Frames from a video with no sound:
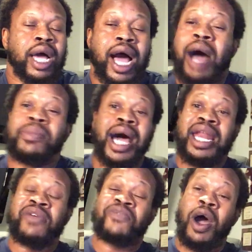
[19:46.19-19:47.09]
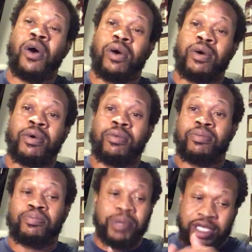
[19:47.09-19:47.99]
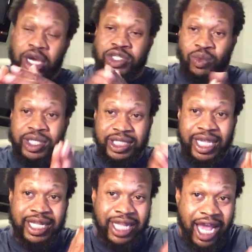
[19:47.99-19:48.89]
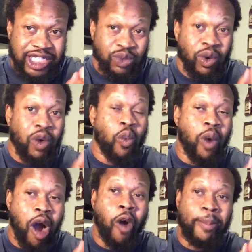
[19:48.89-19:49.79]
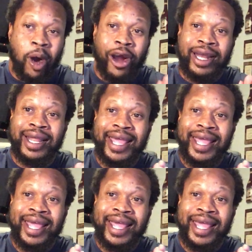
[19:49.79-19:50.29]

I'm not at fault because, once again, that's what Walmart